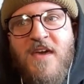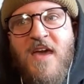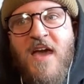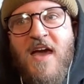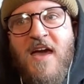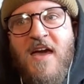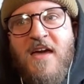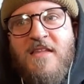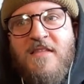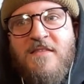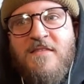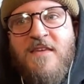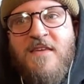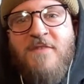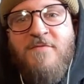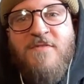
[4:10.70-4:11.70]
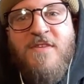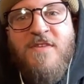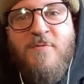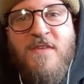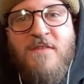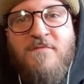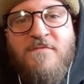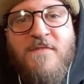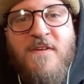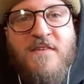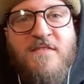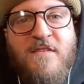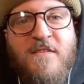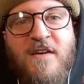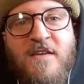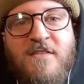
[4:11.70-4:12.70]
and everything within Fear
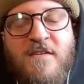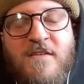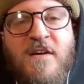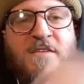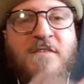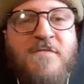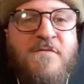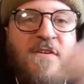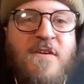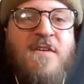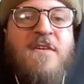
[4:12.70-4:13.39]
started to kind of